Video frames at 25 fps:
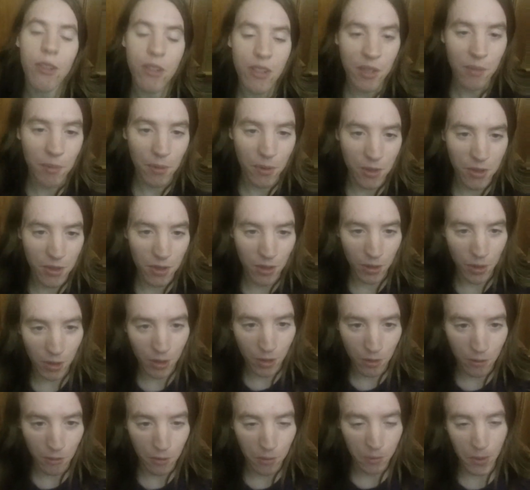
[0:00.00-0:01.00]
you're supposed to
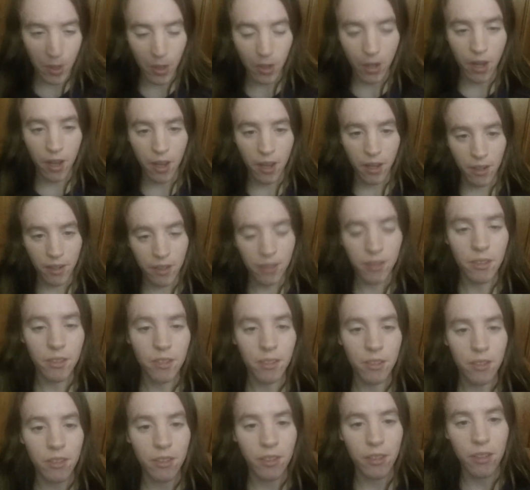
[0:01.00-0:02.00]
learn from your God?
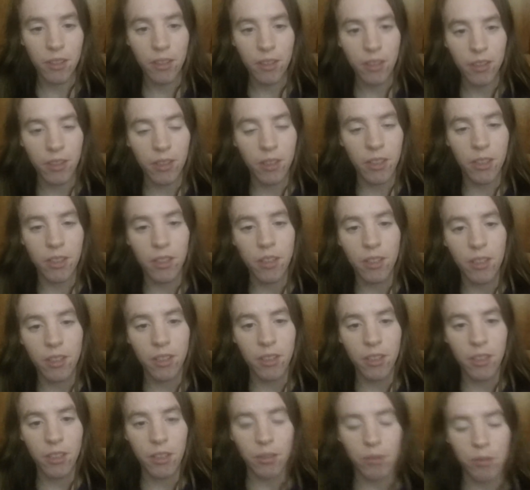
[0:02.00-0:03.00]

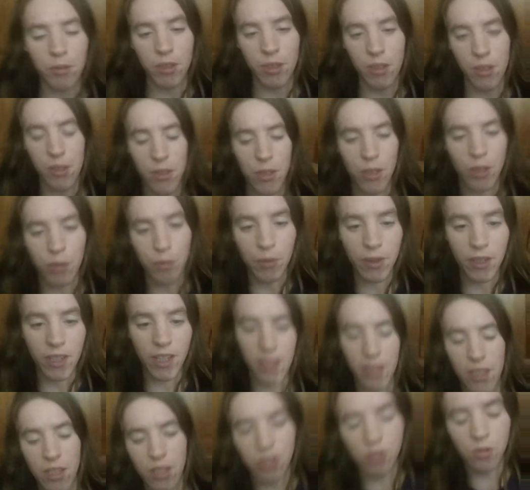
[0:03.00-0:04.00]
When the serpent
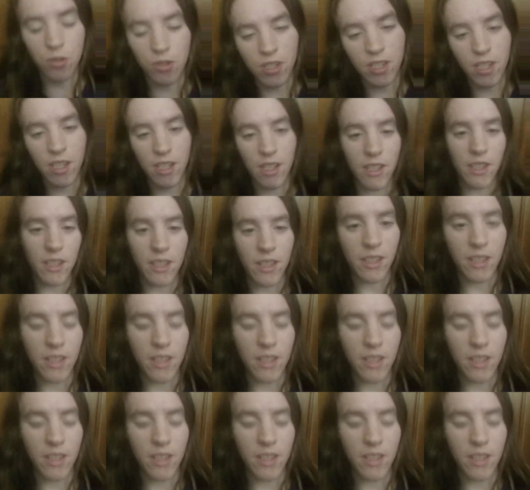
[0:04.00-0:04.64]
at the tree,